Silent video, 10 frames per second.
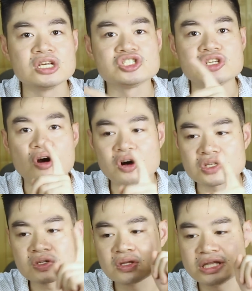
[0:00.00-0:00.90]
She
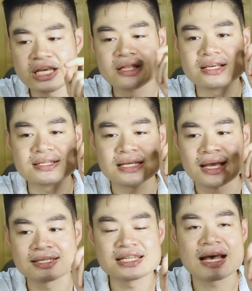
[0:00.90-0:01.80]
also did the
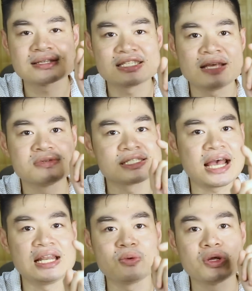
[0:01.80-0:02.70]
exact same
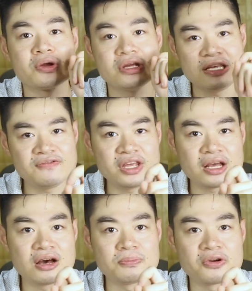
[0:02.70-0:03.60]
styling with her evening
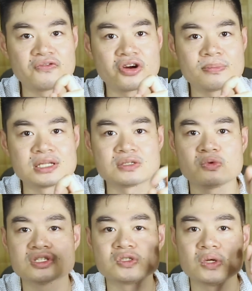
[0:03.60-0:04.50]
gown performance,
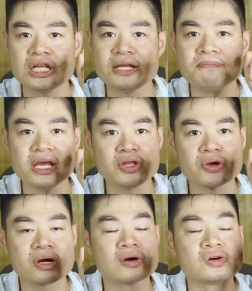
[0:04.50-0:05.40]
which really made
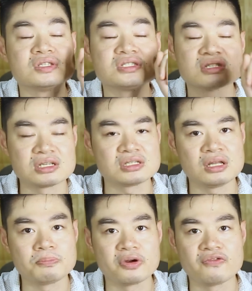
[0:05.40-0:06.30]
her a
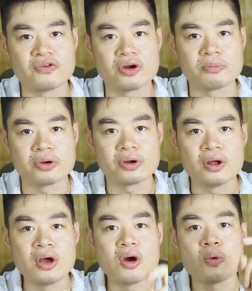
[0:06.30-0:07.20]
consistent performer.
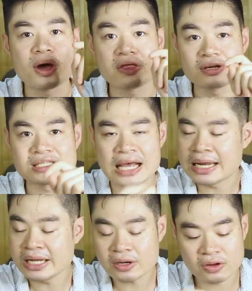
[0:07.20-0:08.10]
Whether
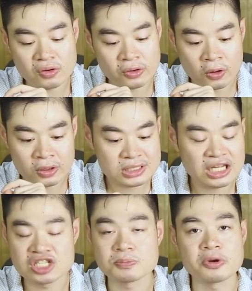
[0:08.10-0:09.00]
styling or
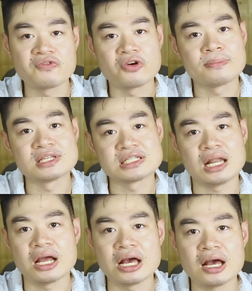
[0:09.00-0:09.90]
on-stage performance
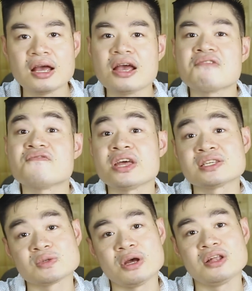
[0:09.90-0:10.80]
talaga,
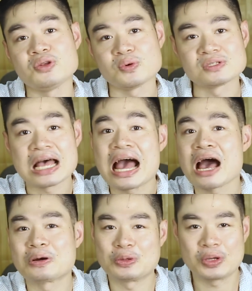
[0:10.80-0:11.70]
Venezuela knows
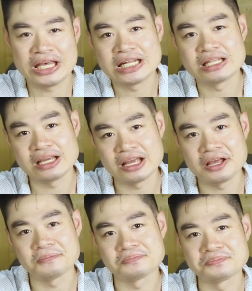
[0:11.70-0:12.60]
how to kill the
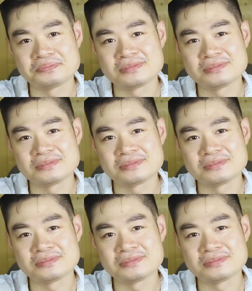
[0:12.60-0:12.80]
game.